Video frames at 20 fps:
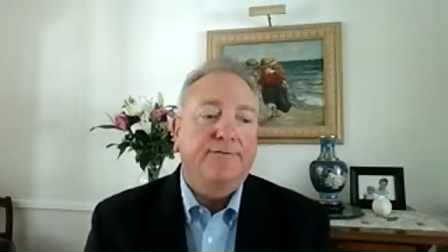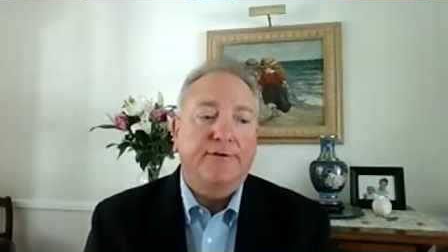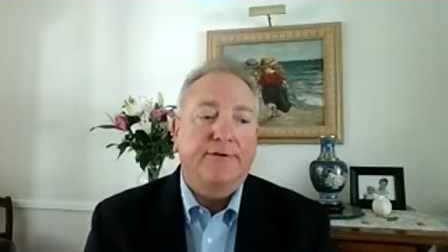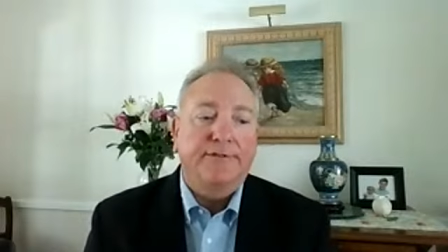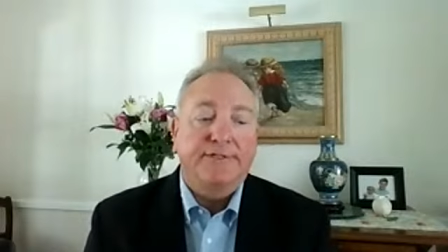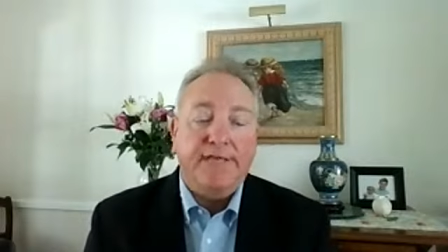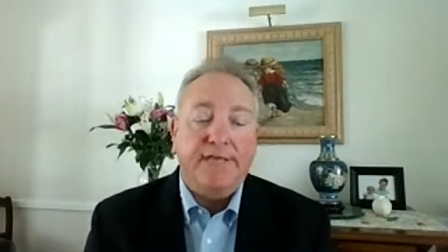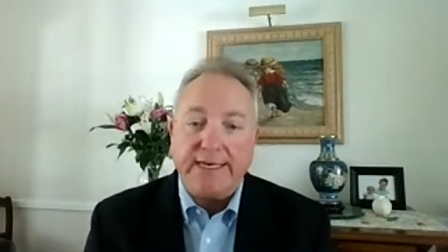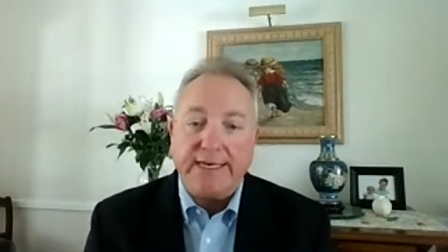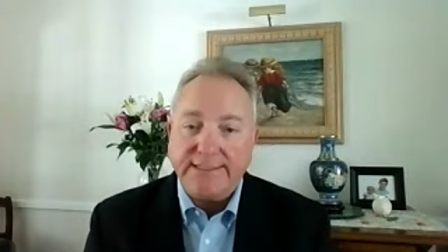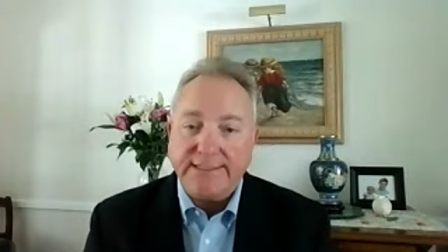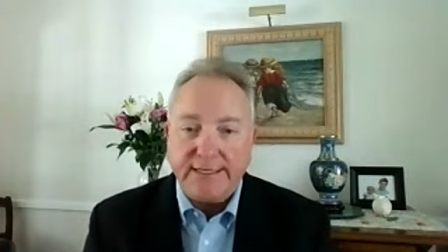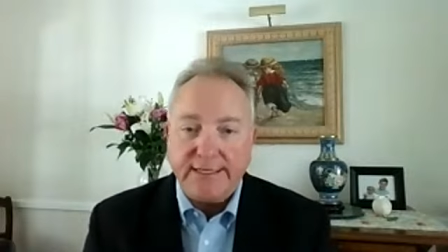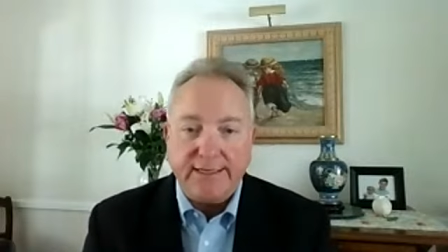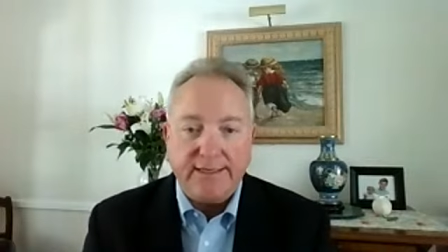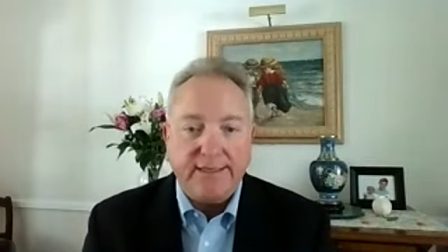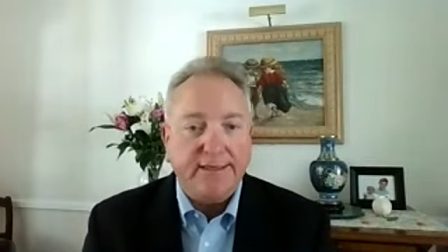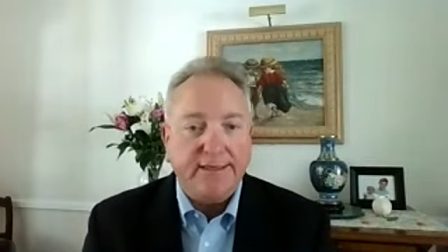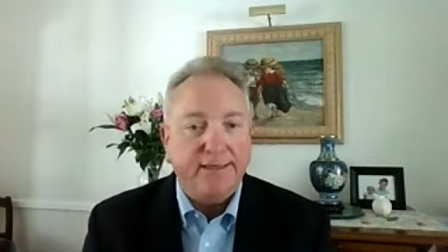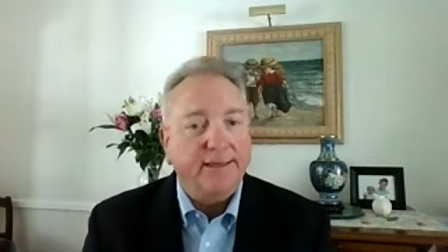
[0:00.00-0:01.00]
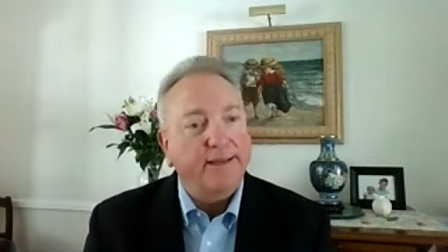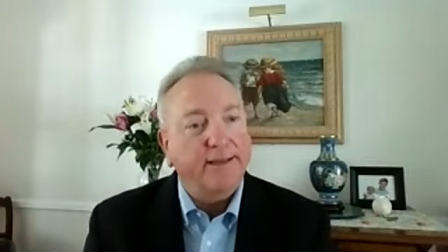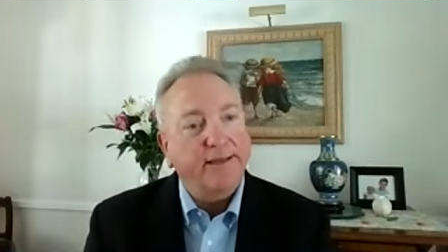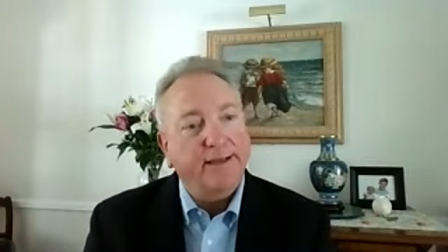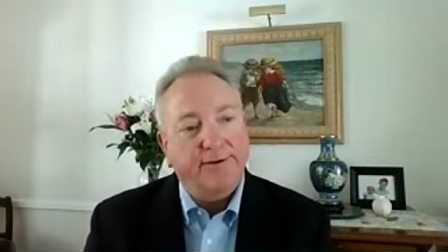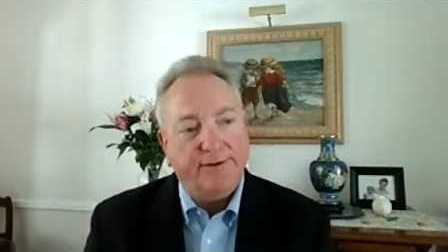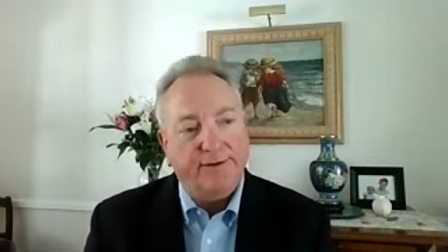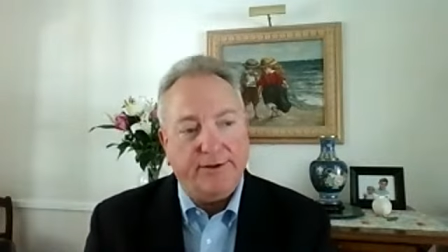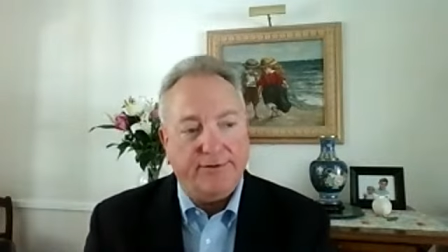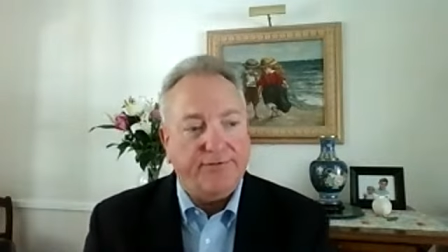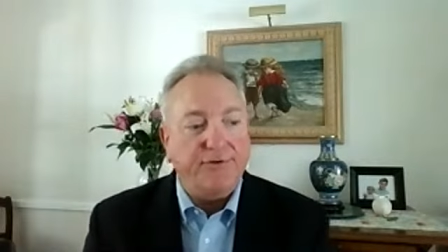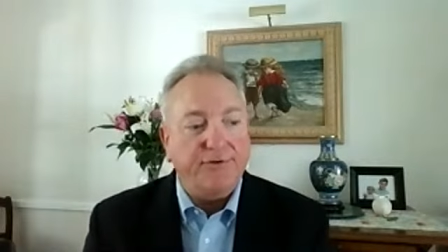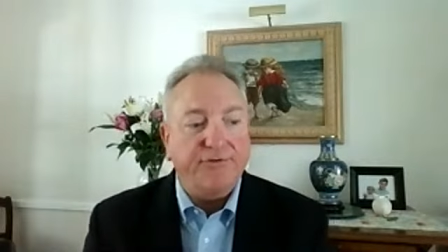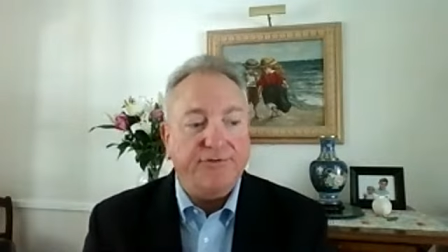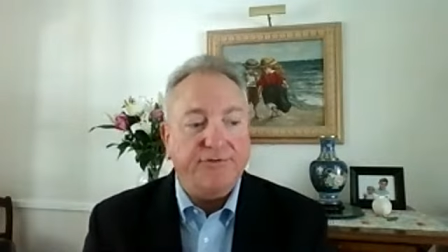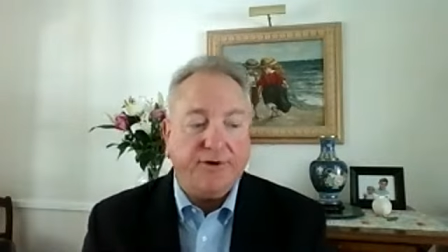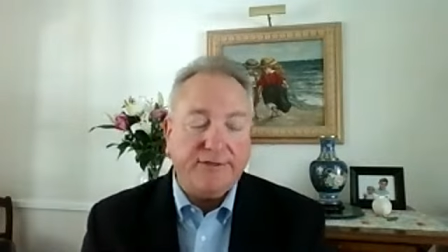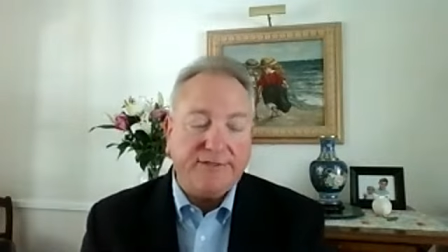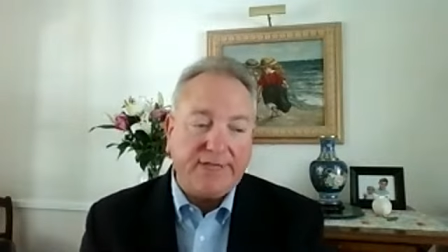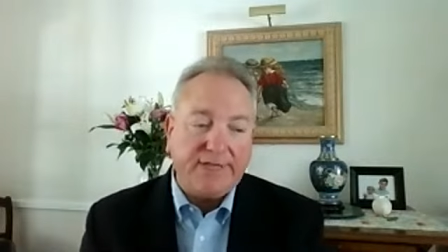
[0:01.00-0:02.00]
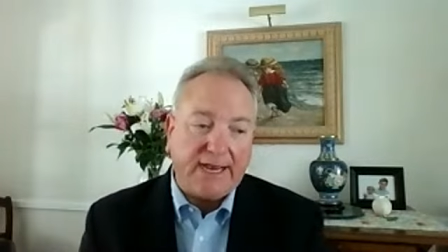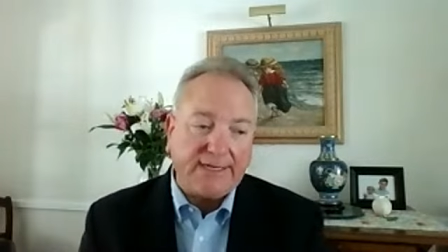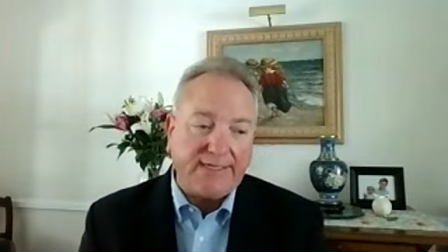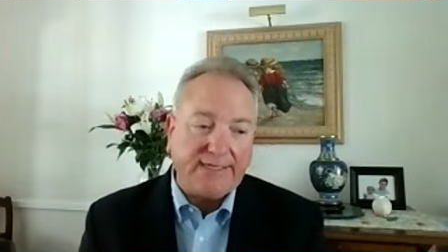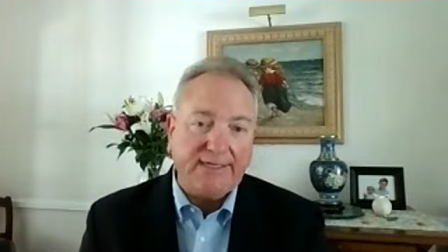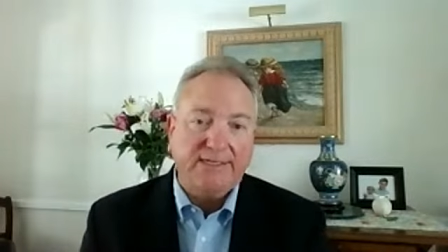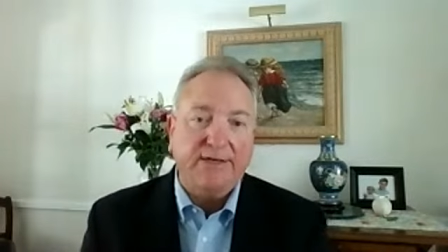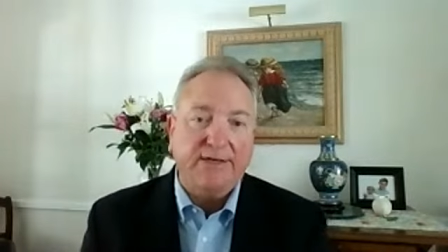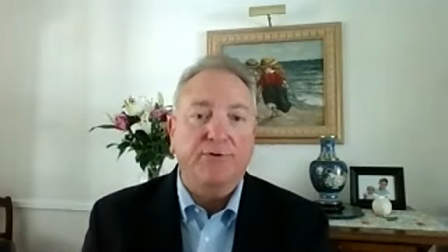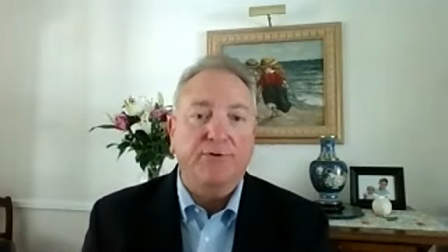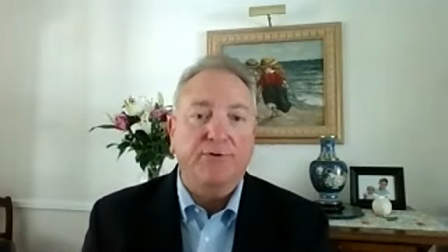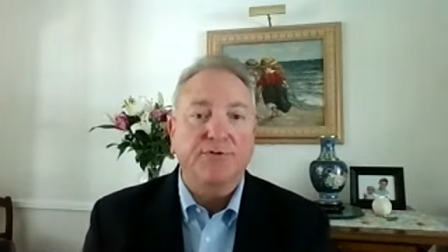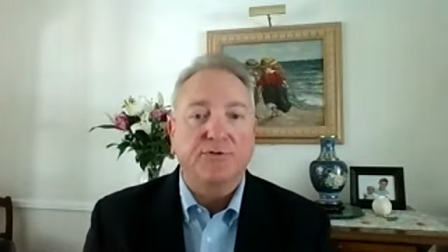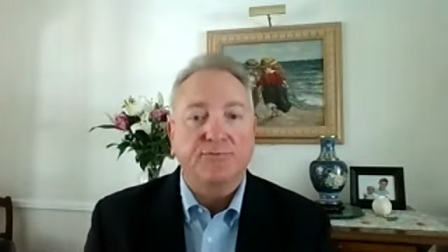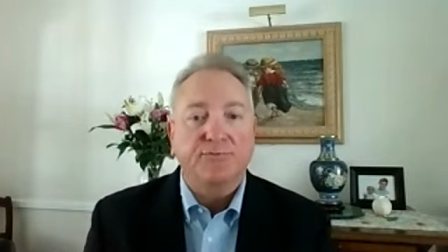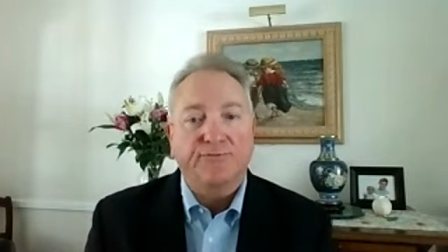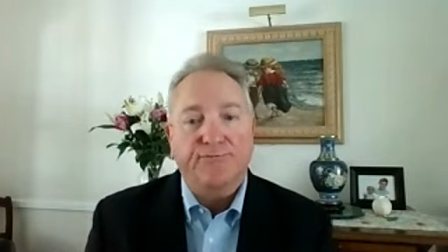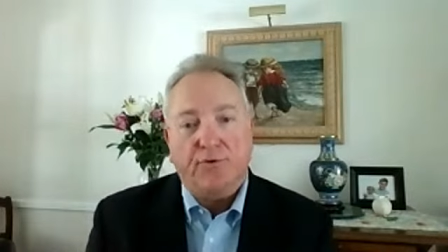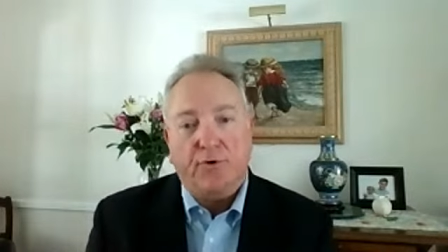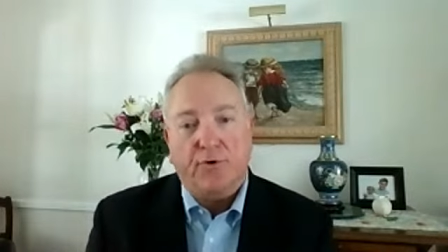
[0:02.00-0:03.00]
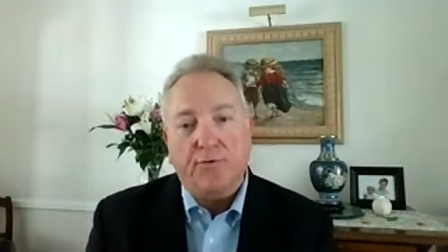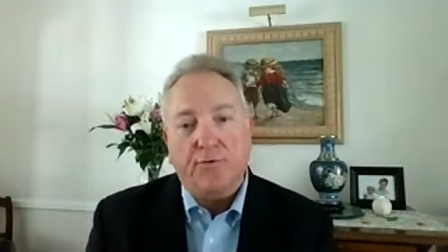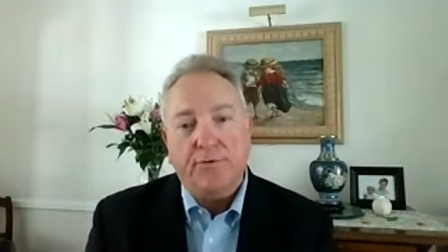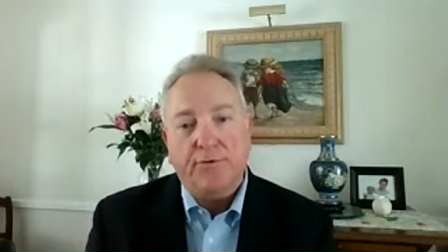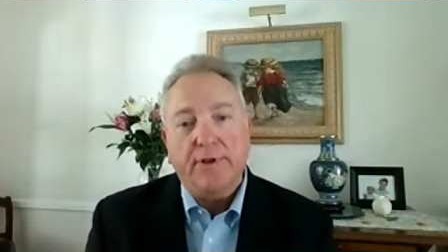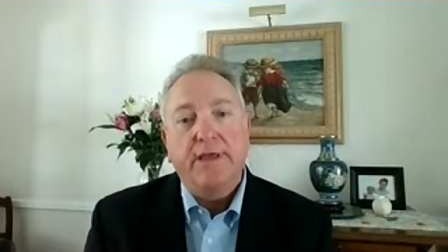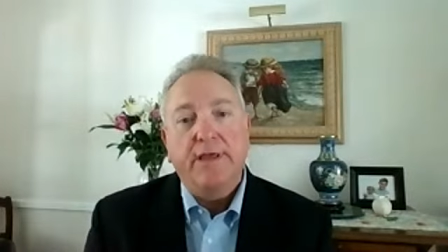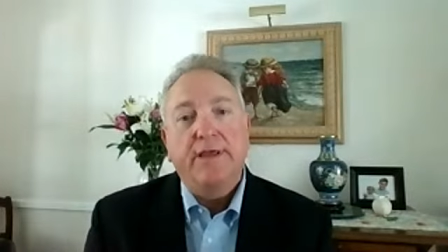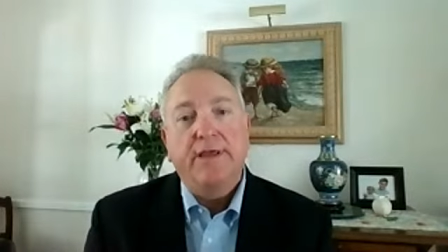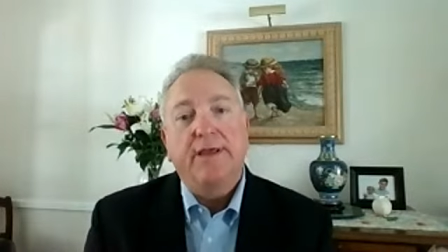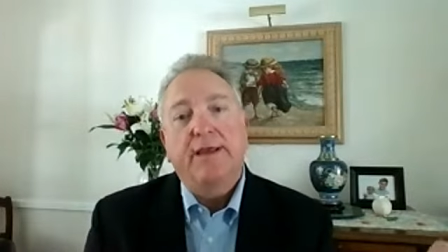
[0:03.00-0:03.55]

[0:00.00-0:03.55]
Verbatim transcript: texting, if you start texting someone's phone,